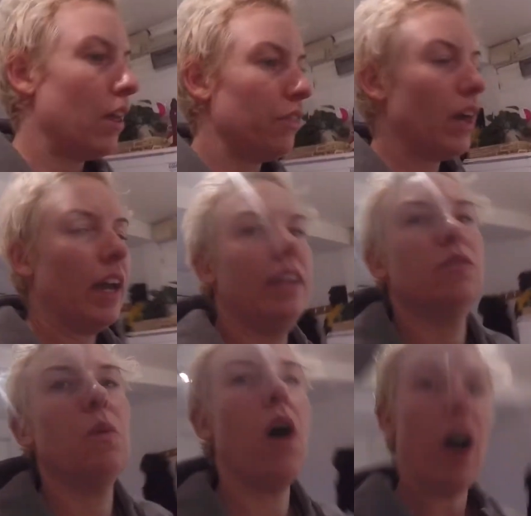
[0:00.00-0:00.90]
That
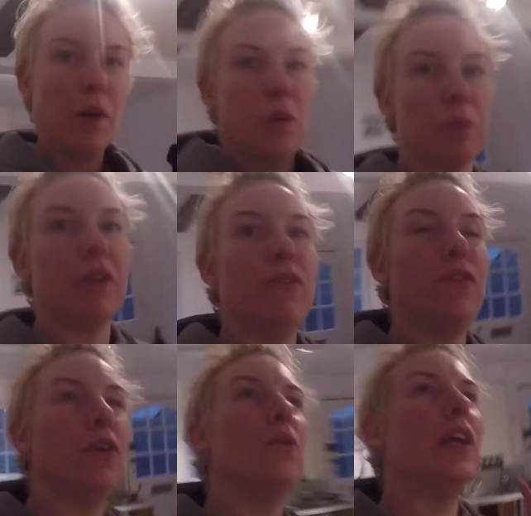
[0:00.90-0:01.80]
is what I will be
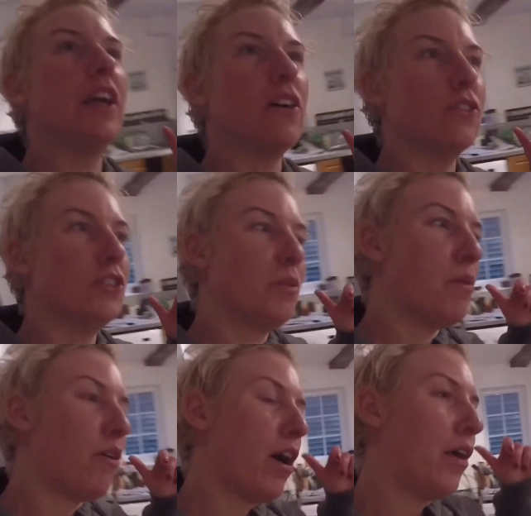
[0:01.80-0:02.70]
fueling on
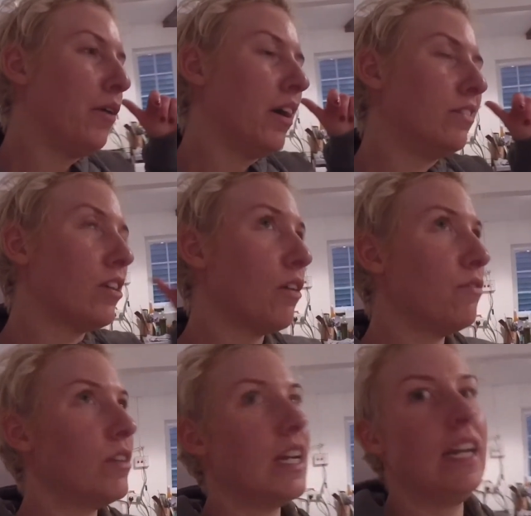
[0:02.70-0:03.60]
tomorrow. I
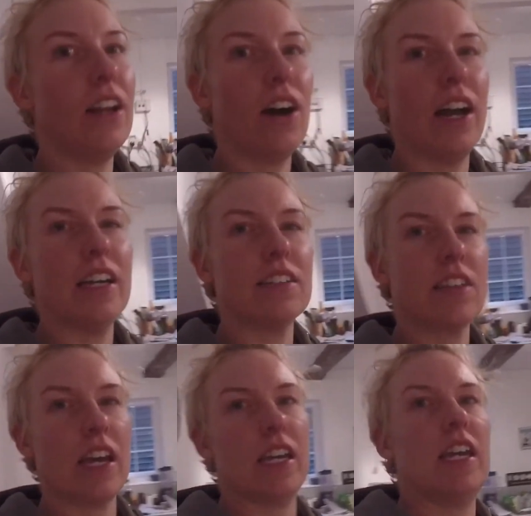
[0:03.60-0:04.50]
don't really like
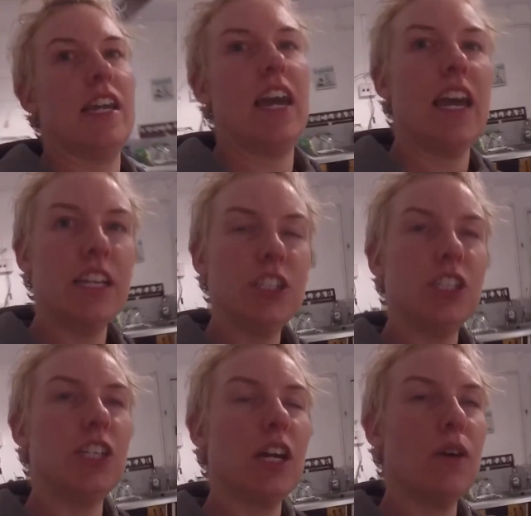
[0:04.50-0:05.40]
taking energy
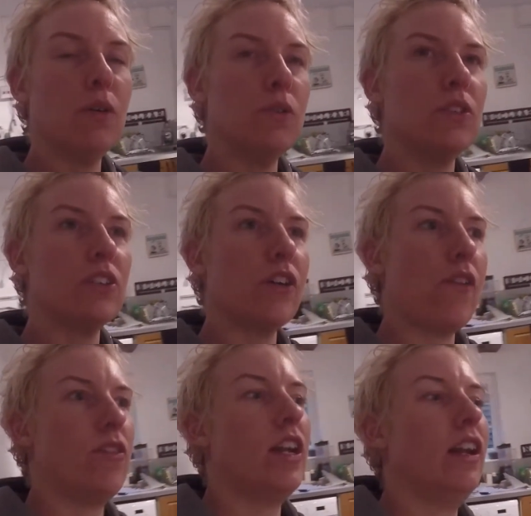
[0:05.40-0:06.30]
gels. I
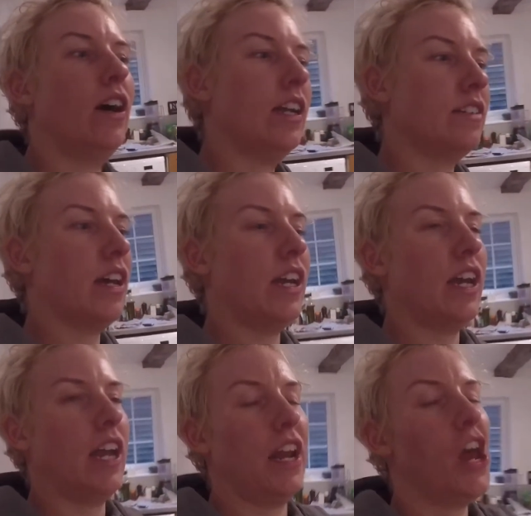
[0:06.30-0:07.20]
don't really like
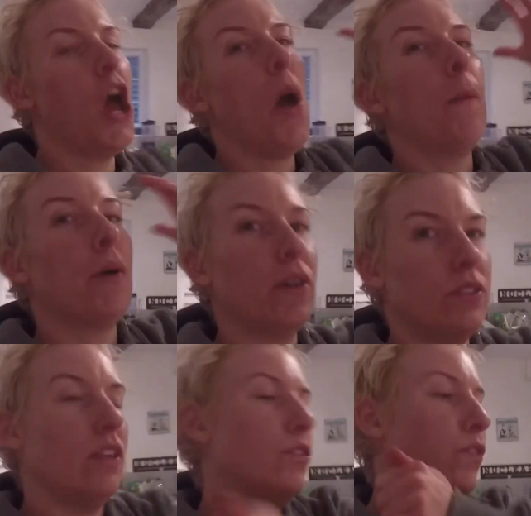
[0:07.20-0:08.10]
taking
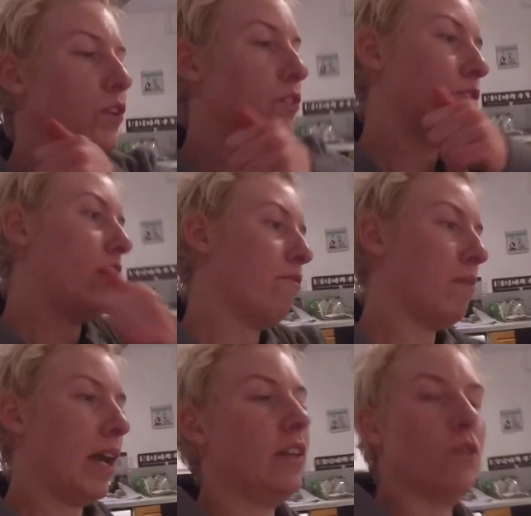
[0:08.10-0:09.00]
processed foods, so I've
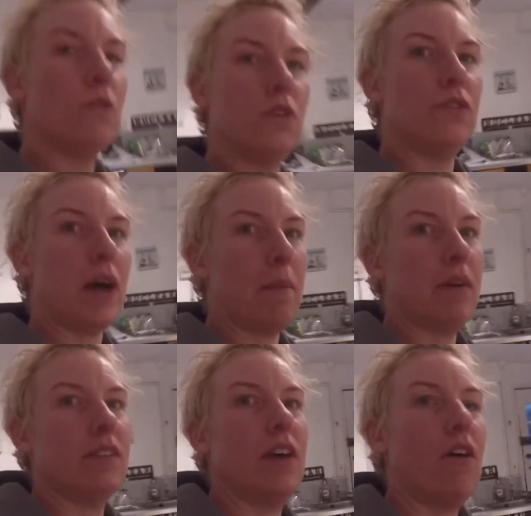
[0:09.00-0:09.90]
made all of that
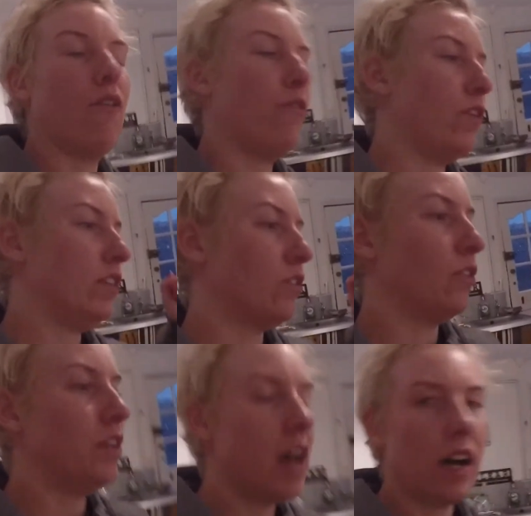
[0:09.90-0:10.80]
myself. It's
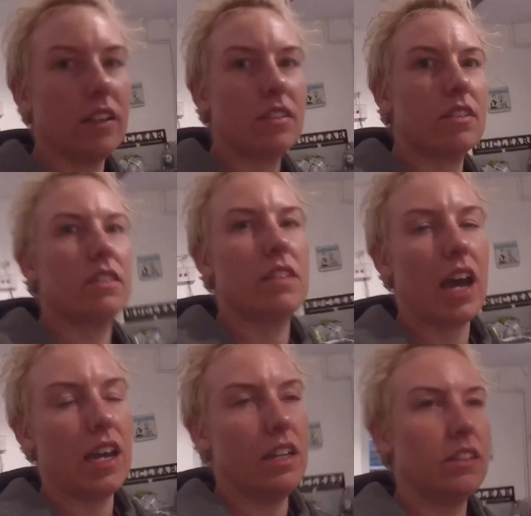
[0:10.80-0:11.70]
got nuts,
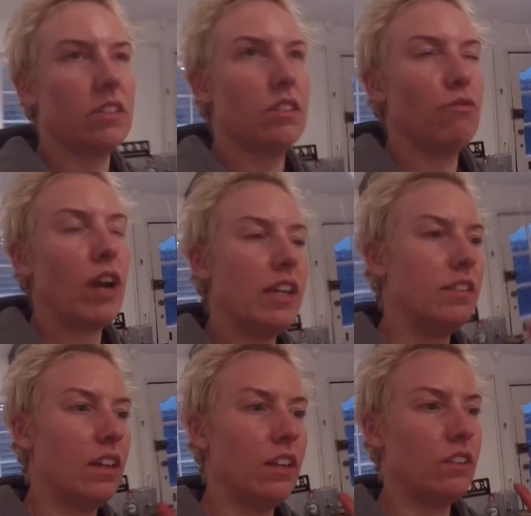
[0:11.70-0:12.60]
dates,
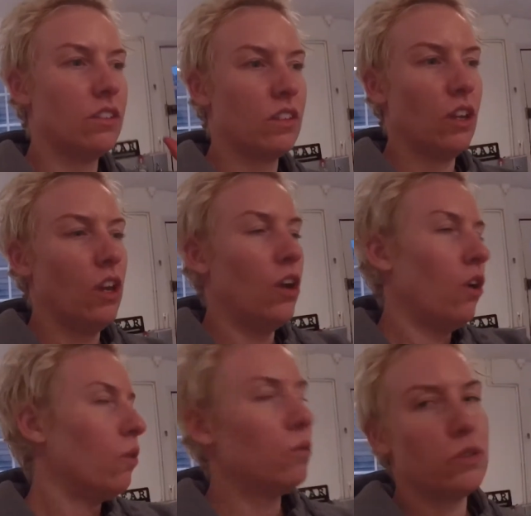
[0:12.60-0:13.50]
raisins,
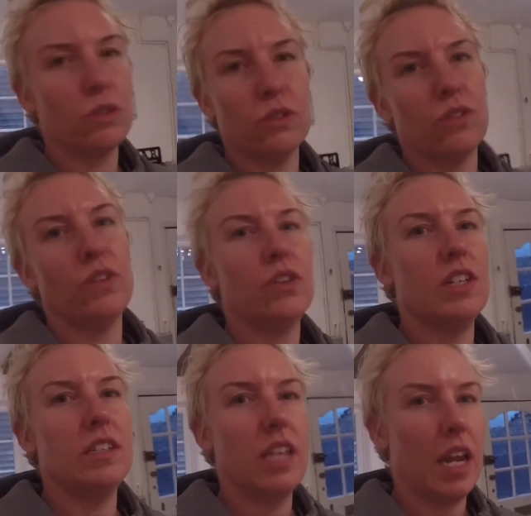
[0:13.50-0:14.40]
all sorts of
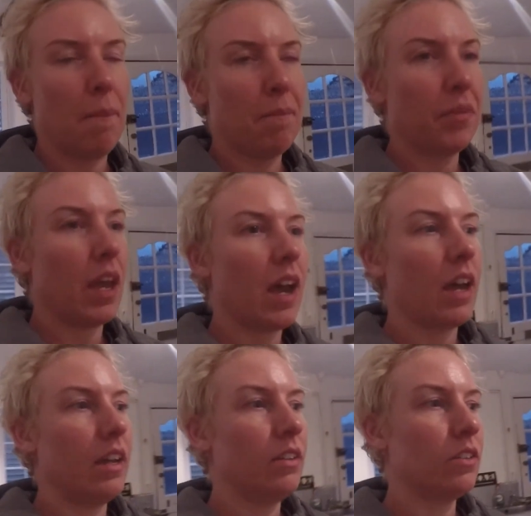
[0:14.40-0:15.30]
goodness in,
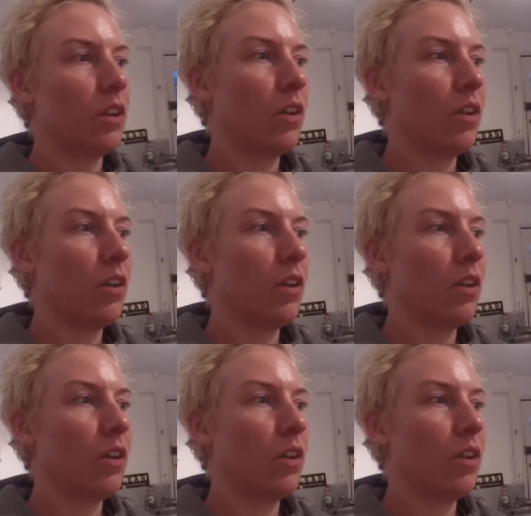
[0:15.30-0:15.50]
and